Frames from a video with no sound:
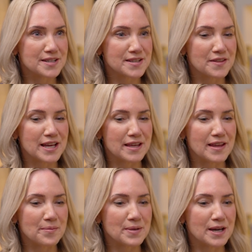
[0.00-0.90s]
so that
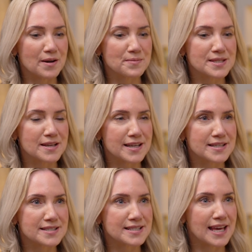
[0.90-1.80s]
it then becomes
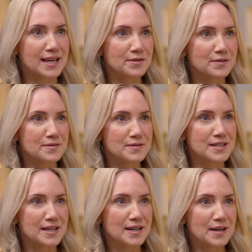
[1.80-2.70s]
like a
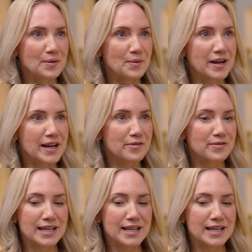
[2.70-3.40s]
scales where it